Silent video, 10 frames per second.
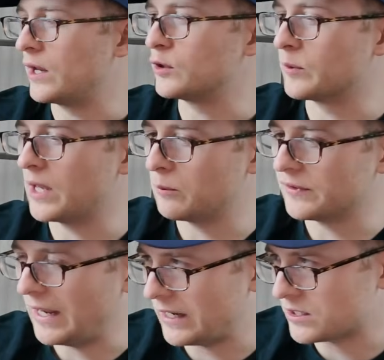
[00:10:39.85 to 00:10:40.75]
And you'll be able
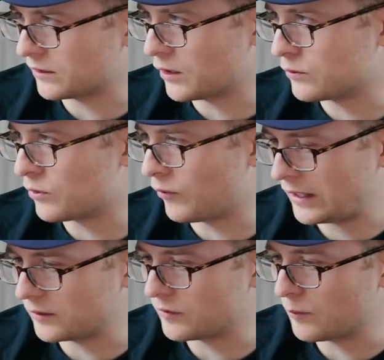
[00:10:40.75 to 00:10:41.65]
to actually go
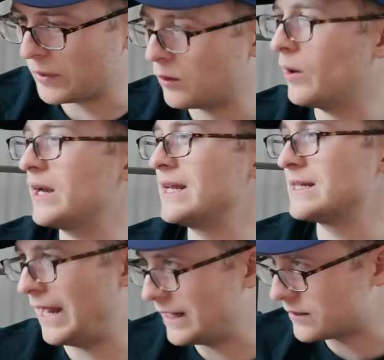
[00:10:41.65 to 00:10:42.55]
directly from Bitcoin
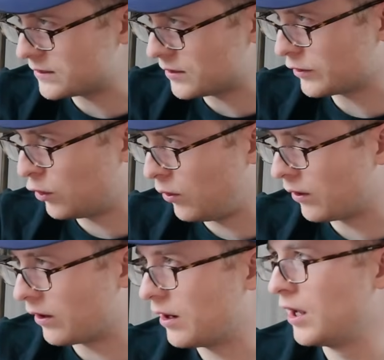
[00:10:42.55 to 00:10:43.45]
into assets on
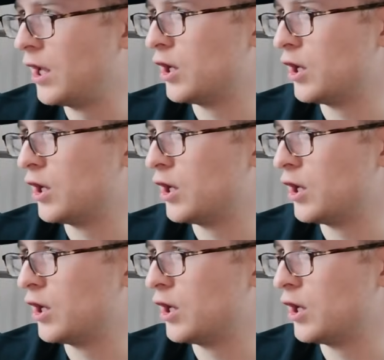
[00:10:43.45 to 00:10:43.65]
Core,